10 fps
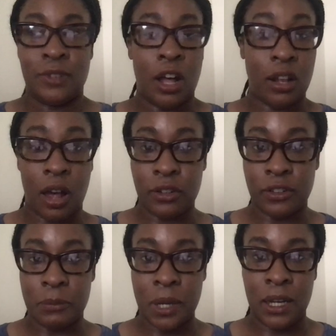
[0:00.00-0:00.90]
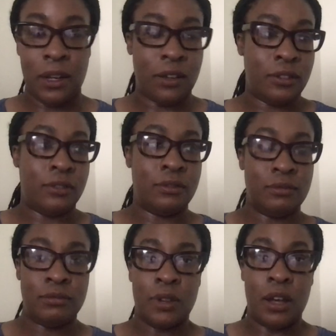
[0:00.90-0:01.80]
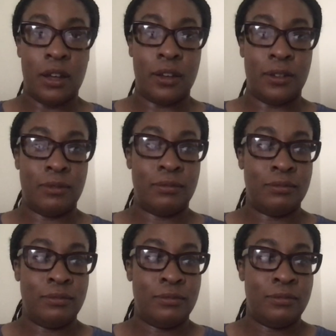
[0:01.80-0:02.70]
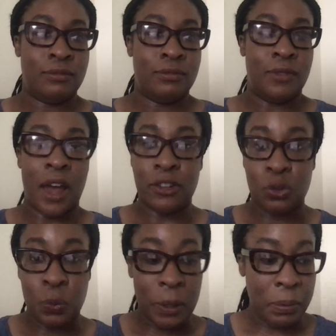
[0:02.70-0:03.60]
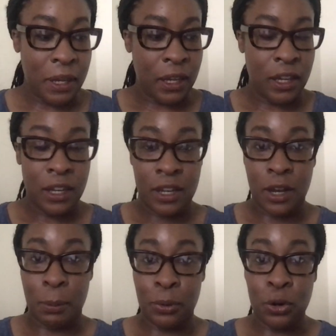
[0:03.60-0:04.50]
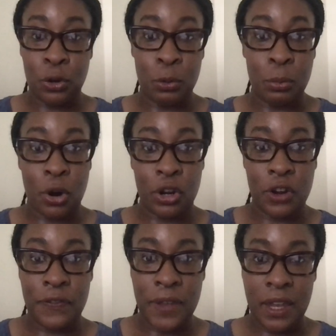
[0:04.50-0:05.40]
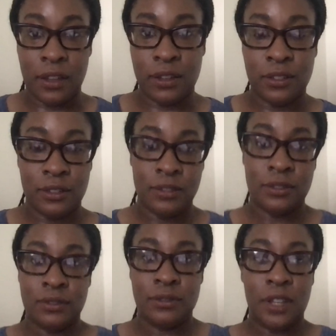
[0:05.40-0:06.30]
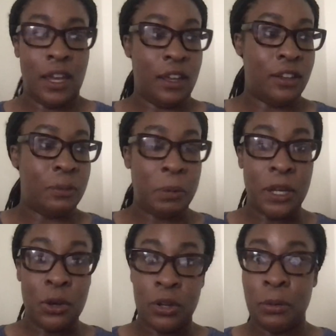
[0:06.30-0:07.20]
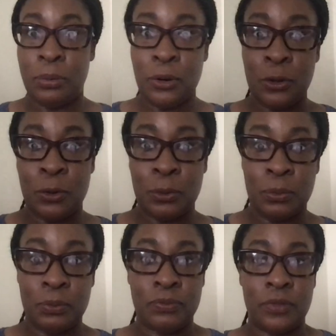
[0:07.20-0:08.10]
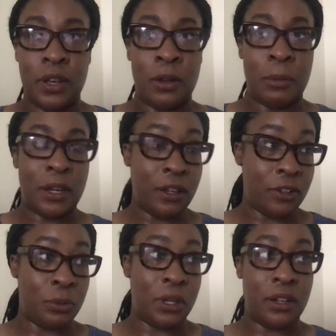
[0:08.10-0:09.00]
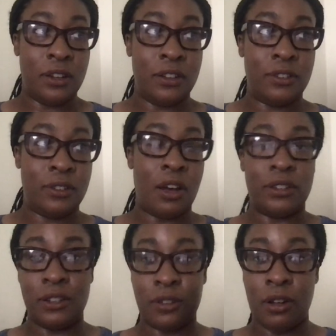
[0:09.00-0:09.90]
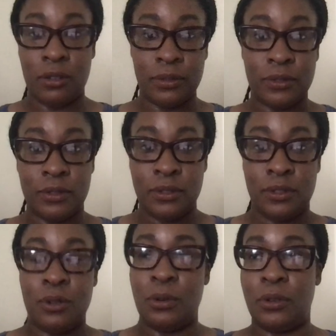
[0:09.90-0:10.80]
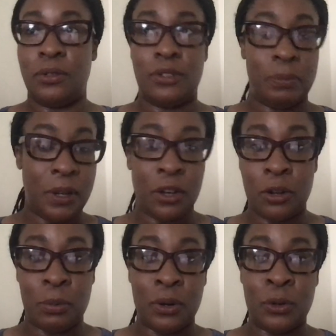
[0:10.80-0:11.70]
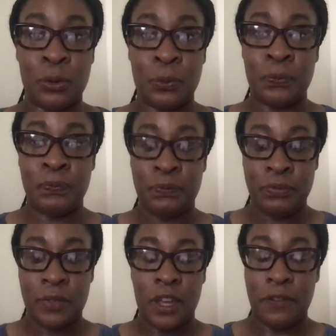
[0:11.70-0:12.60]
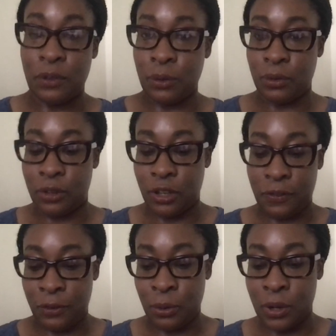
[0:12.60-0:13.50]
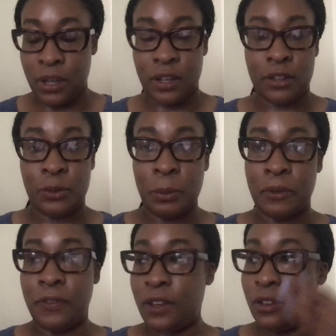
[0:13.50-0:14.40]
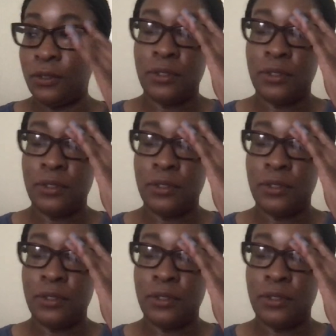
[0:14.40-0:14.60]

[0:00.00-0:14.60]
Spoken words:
a loss of money, not sweeping a broom on your feet and spitting on the broom. I think that's what it is, tossing salt, spitting on a broom if you sweep your feet.